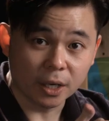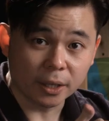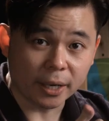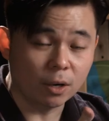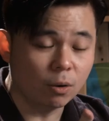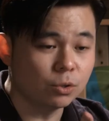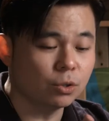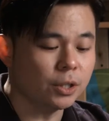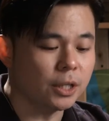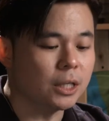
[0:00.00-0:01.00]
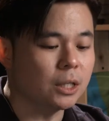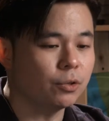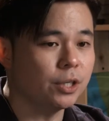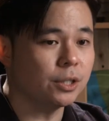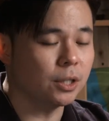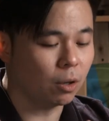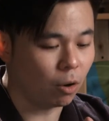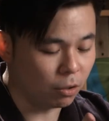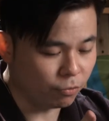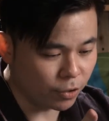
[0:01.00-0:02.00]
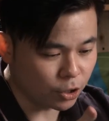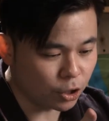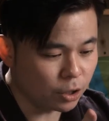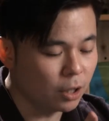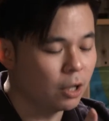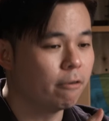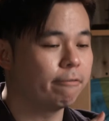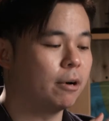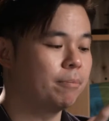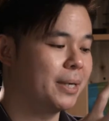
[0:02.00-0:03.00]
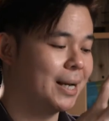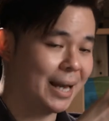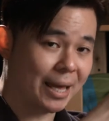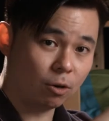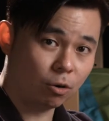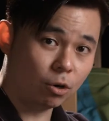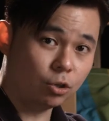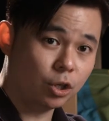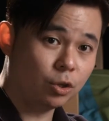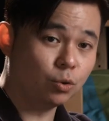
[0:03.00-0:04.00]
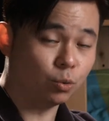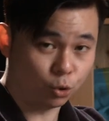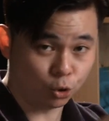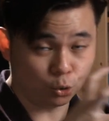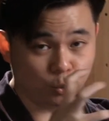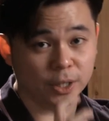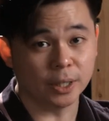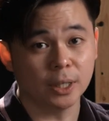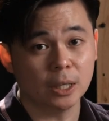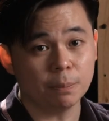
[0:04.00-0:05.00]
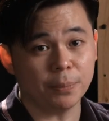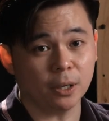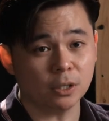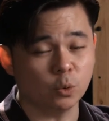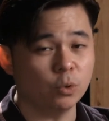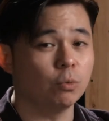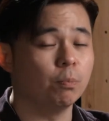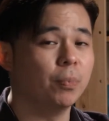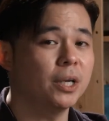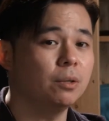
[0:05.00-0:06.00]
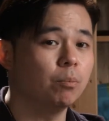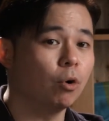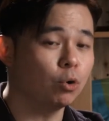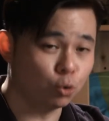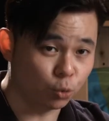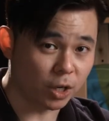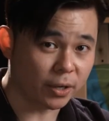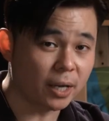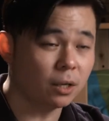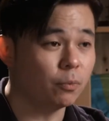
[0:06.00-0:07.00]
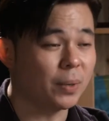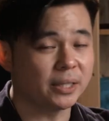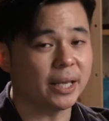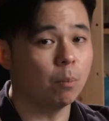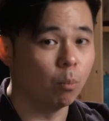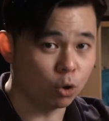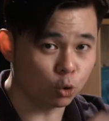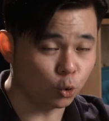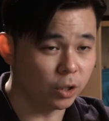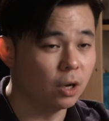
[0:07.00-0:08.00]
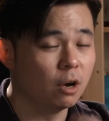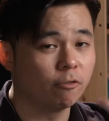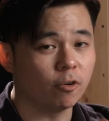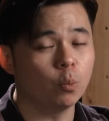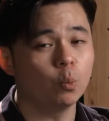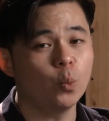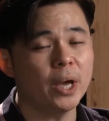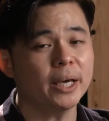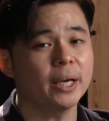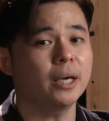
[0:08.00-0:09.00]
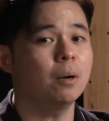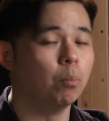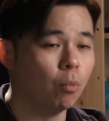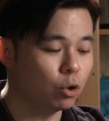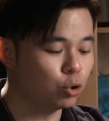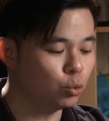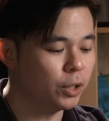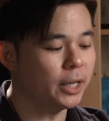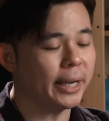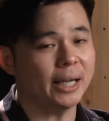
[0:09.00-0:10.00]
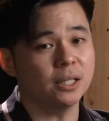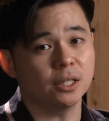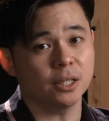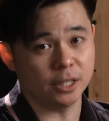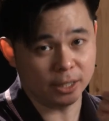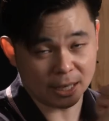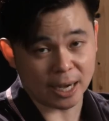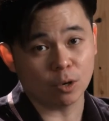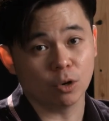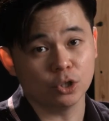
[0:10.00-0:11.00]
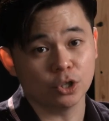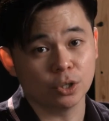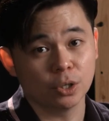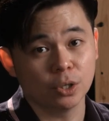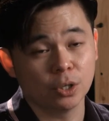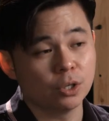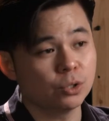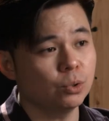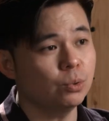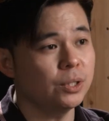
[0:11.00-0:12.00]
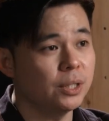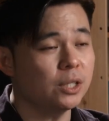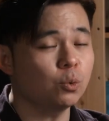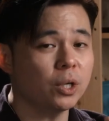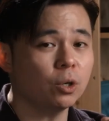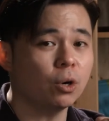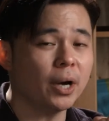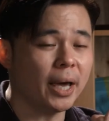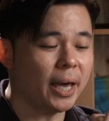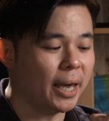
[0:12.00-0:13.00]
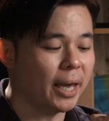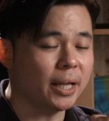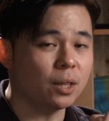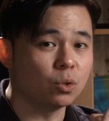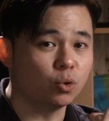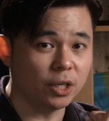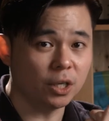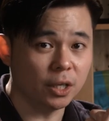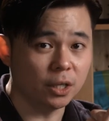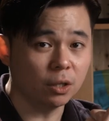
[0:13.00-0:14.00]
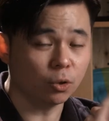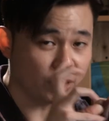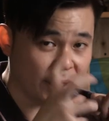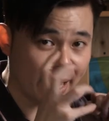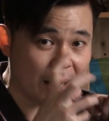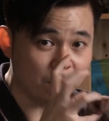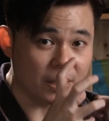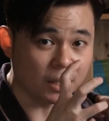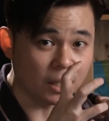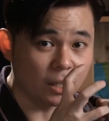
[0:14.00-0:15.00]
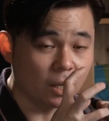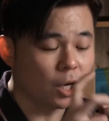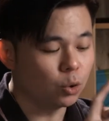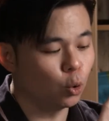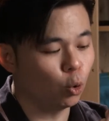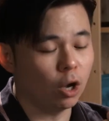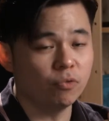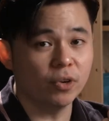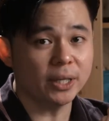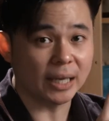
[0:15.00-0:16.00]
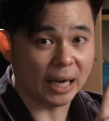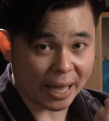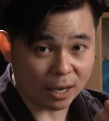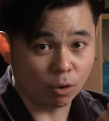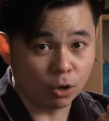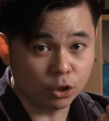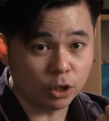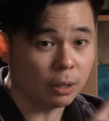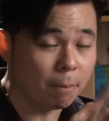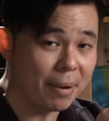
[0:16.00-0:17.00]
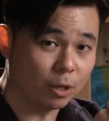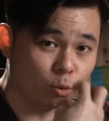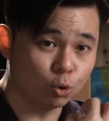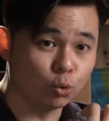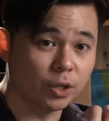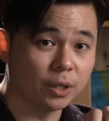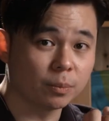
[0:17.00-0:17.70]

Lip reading: can also increase the conversion from glycogen to sugar. Because you want to burn more sugar, right? You must get more sugar. From where can get more sugar? Answer is glycogen. So this one called adrenaline got the ability to convert glycogen back to sugar.